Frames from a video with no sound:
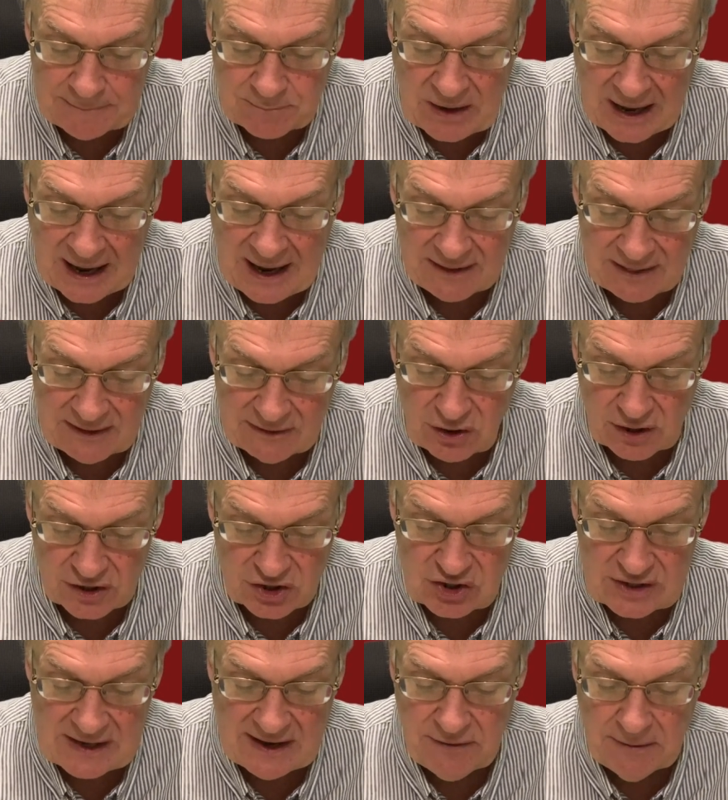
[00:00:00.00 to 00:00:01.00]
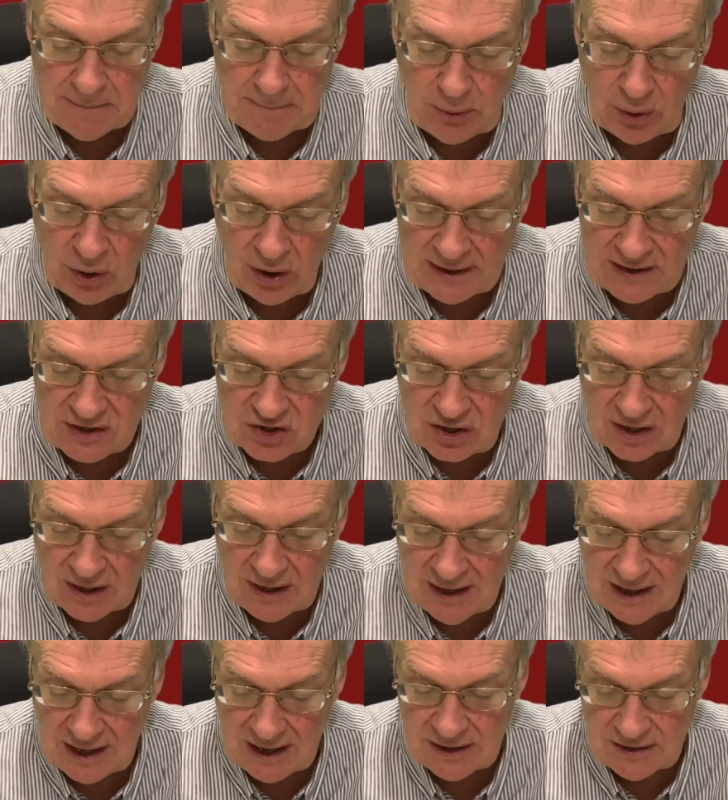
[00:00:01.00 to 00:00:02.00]
they've got 7 points,
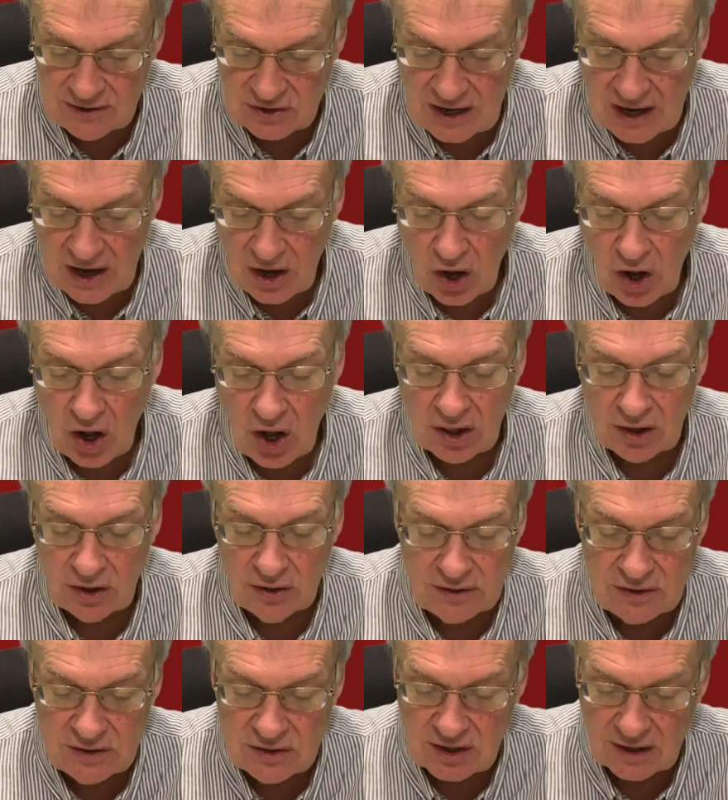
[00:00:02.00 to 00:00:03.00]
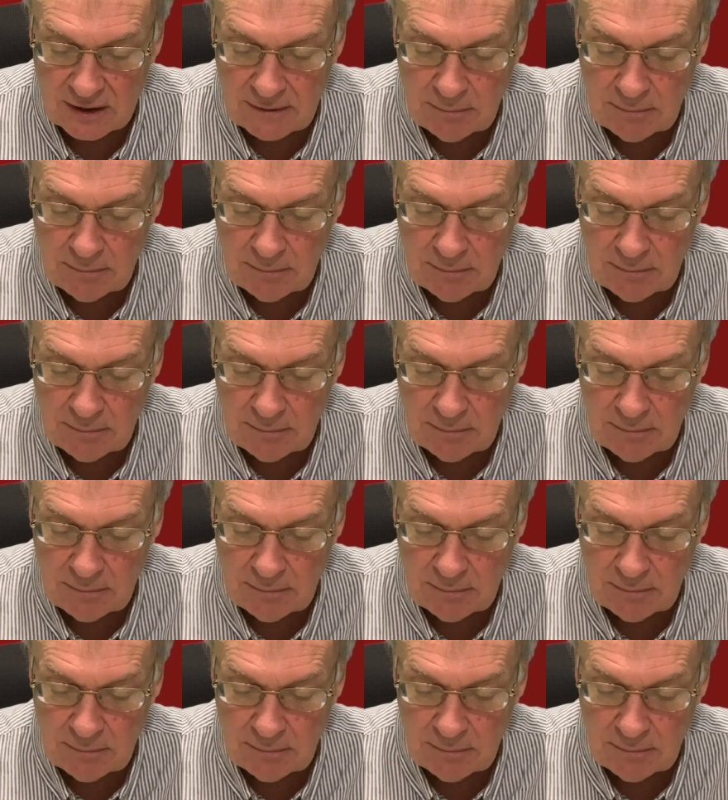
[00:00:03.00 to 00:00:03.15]
and Holland,